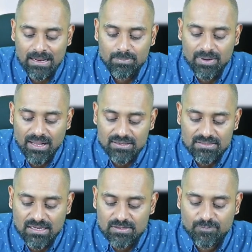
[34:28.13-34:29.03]
and
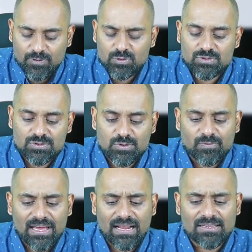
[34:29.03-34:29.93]
blood transfusion.
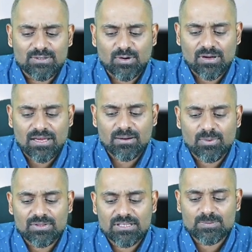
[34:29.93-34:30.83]
So where are they talking
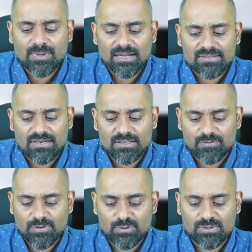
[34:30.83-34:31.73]
about these blood
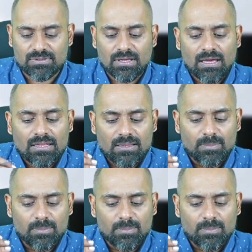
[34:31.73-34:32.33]
transfusion?